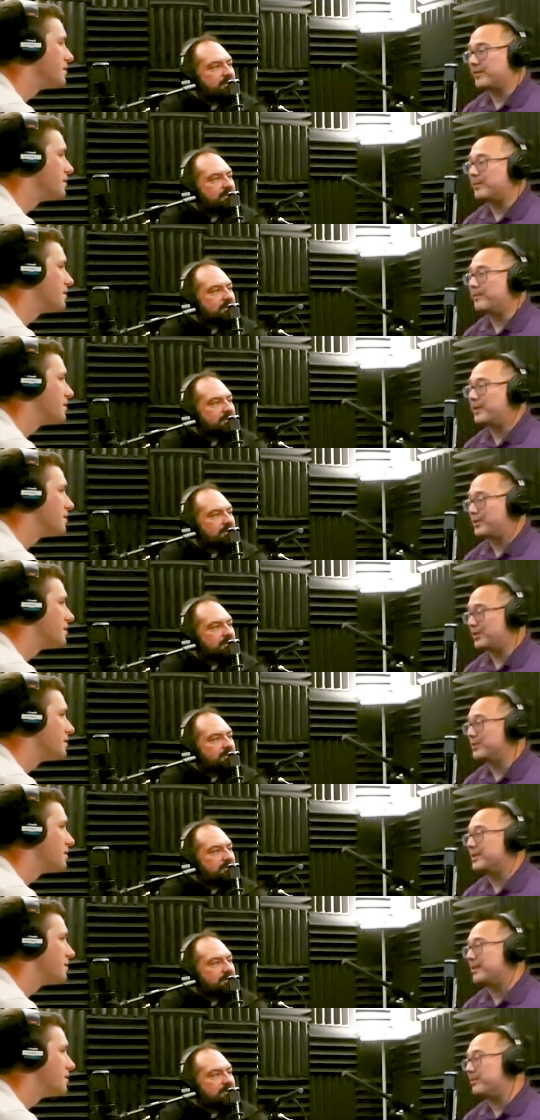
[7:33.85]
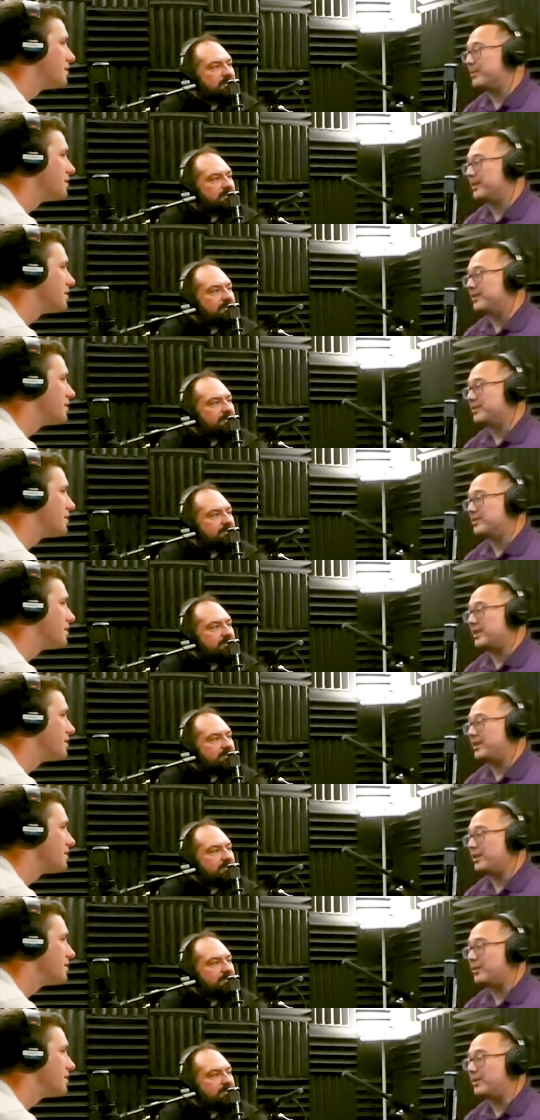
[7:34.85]
Speaker 1: from an emotional standpoint, and just say,
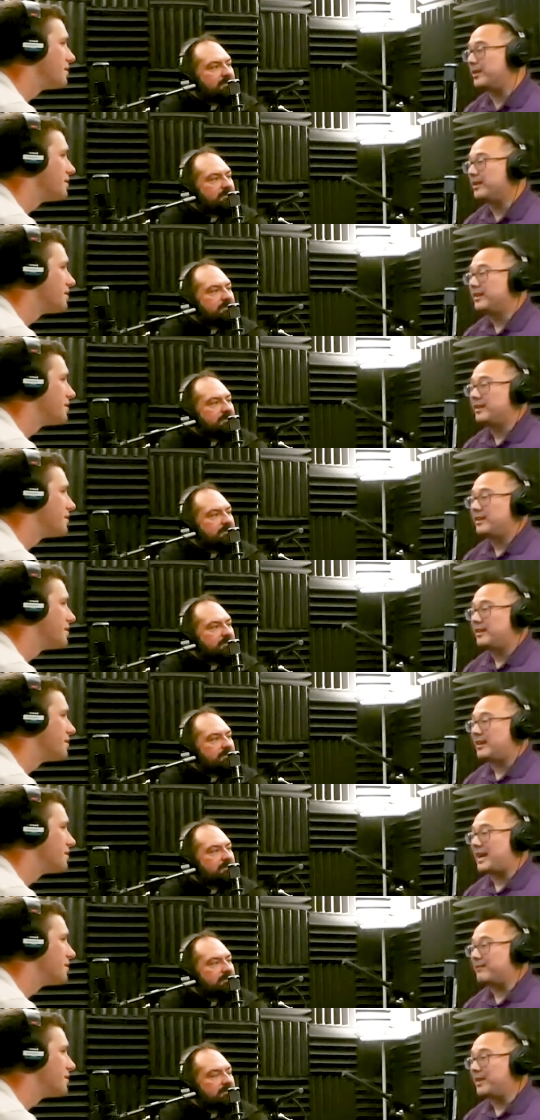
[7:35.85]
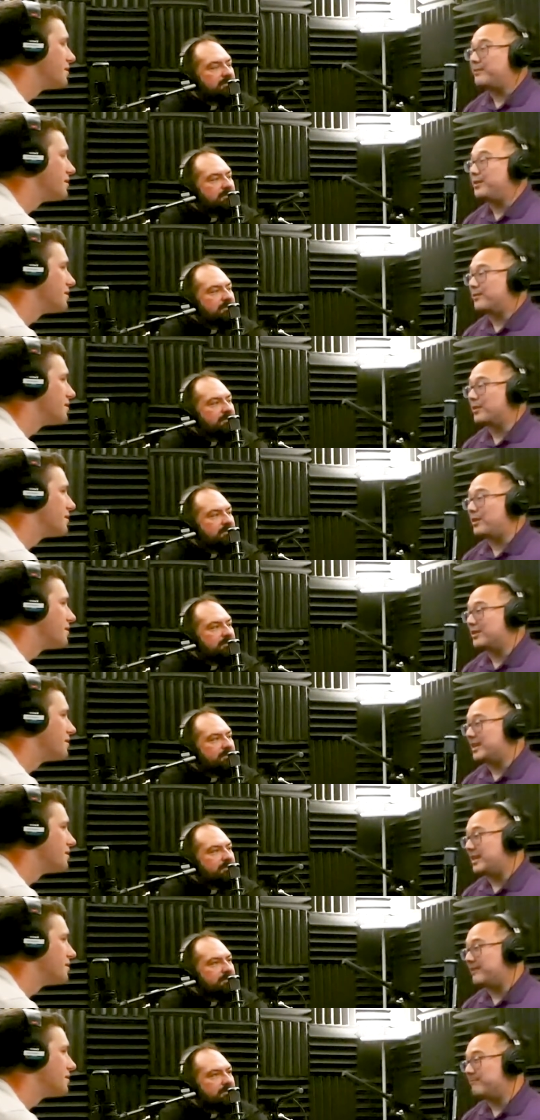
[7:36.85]
you know what, I've loved you for a long
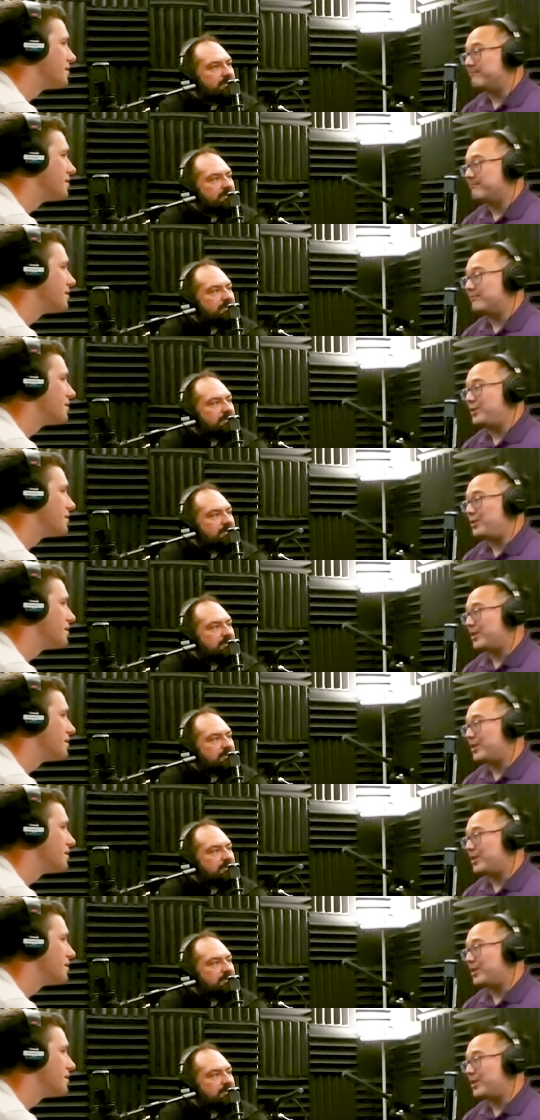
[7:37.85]
time. You